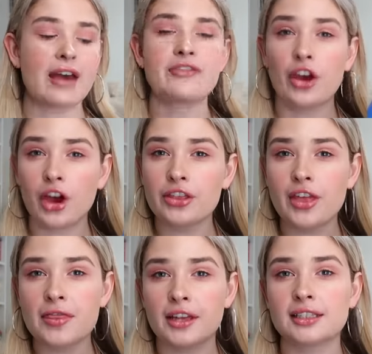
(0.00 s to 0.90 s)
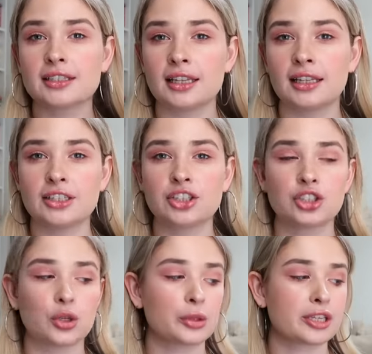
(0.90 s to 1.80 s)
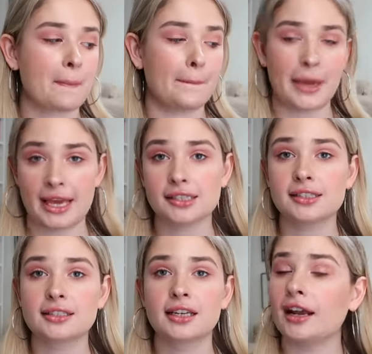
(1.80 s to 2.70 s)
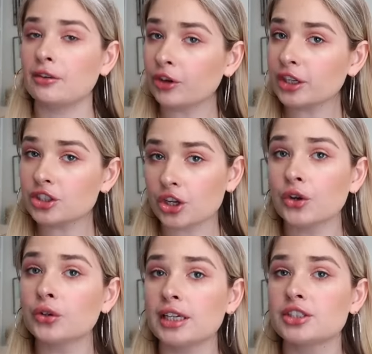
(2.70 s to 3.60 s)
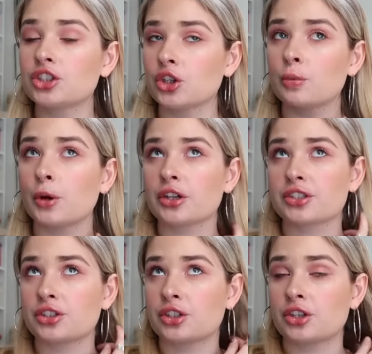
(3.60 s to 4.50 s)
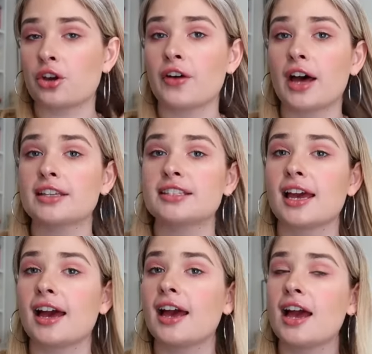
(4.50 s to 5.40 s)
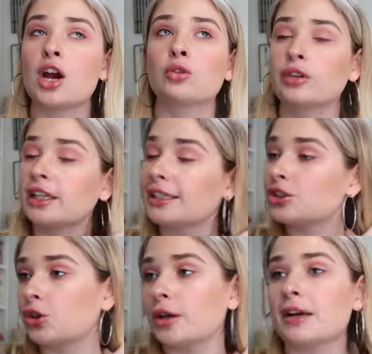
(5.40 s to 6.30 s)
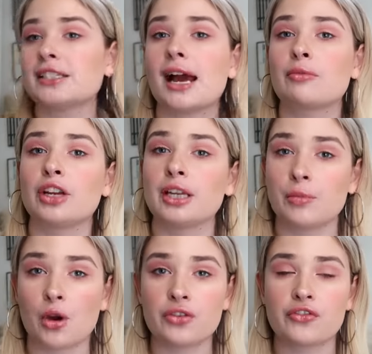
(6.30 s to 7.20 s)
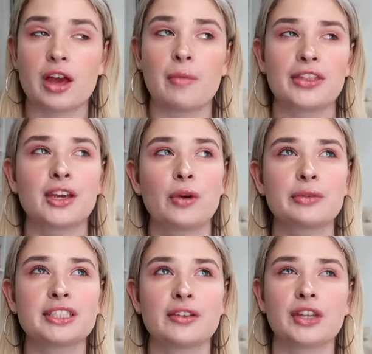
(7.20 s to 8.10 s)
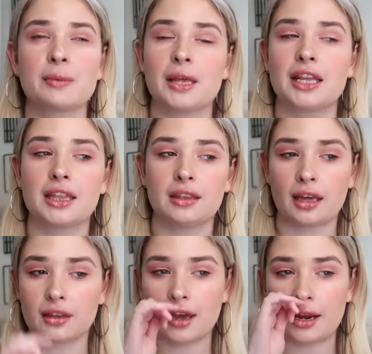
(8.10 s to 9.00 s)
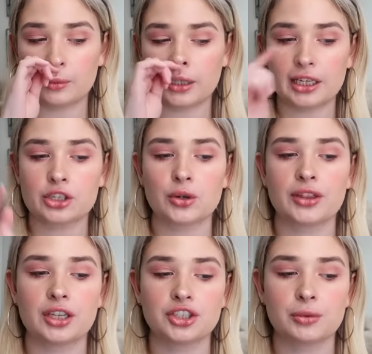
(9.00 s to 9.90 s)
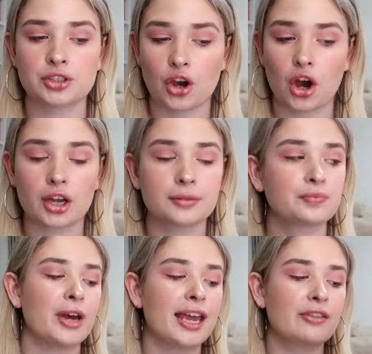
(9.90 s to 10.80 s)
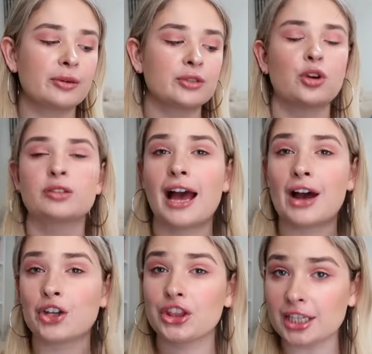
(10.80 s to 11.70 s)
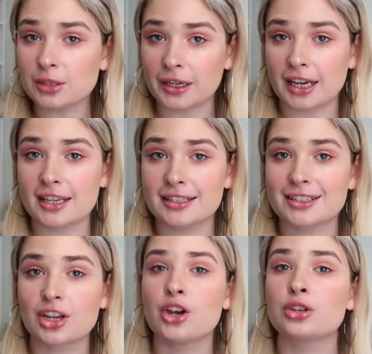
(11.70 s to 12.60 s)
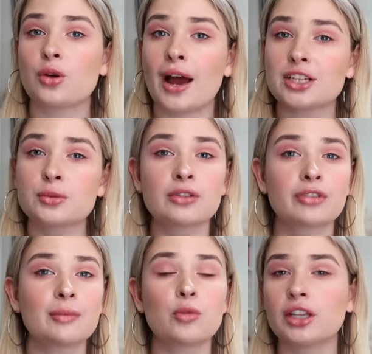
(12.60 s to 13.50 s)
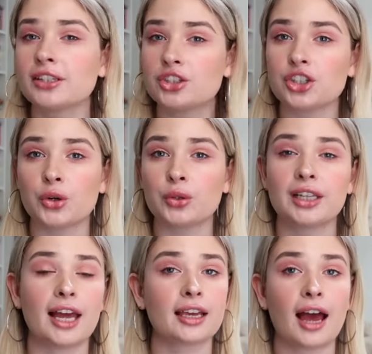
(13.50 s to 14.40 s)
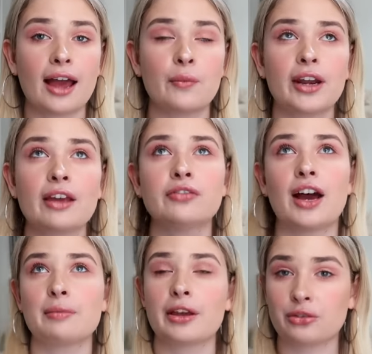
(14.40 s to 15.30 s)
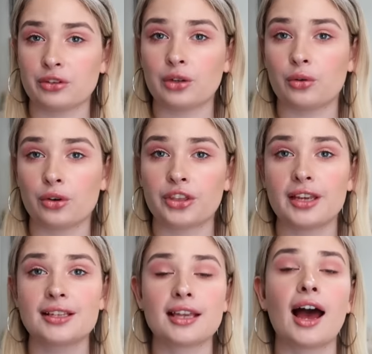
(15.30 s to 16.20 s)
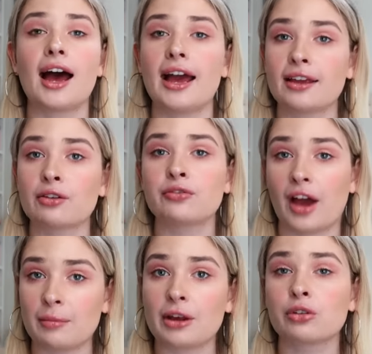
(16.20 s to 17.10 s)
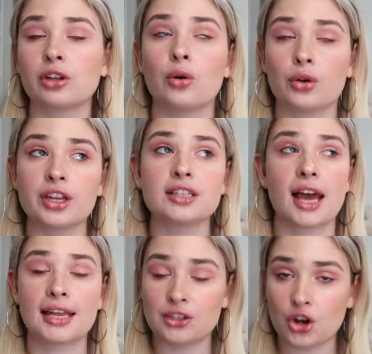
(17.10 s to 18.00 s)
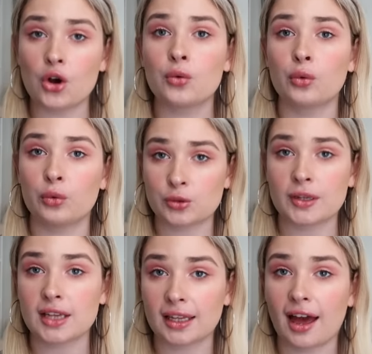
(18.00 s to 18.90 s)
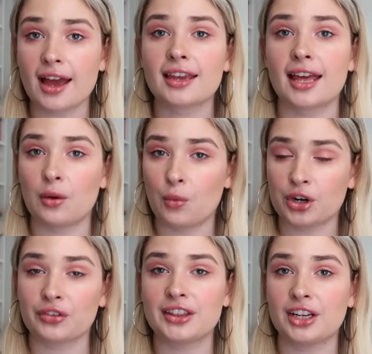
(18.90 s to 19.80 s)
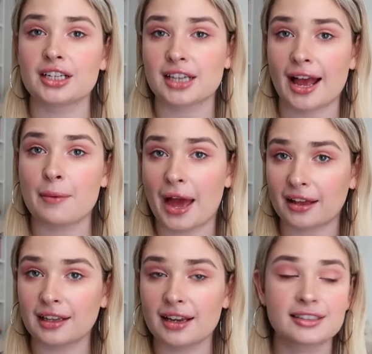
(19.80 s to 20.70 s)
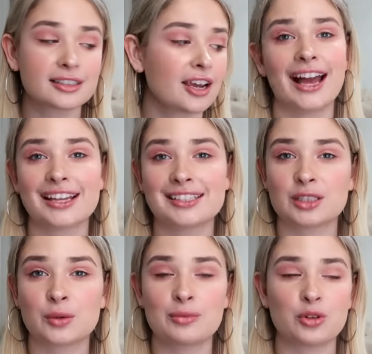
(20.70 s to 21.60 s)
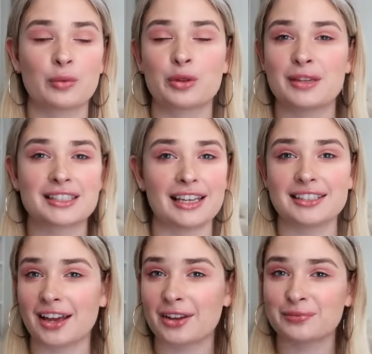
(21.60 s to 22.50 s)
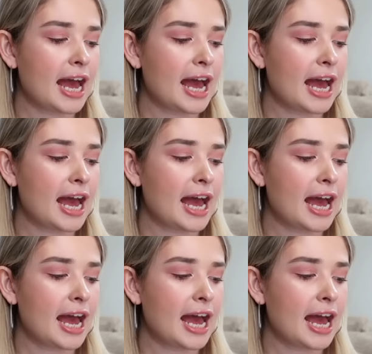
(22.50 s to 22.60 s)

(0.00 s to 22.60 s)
I've heard that this is Lisa Jewell's best, and I've read two Lisa Jewell books so far this year. Really enjoyed my time reading both of them. I think one was definitely better than the other. I really enjoyed Then She Was Gone, but everyone talks about how good this one is. So I just want to read more Lisa Jewell. Like, I, when I find my thriller authors, I find my thriller authors. I know which ones I like, and I want to read their entire backlist. I guess that's what I'm doing with Miss Lisa.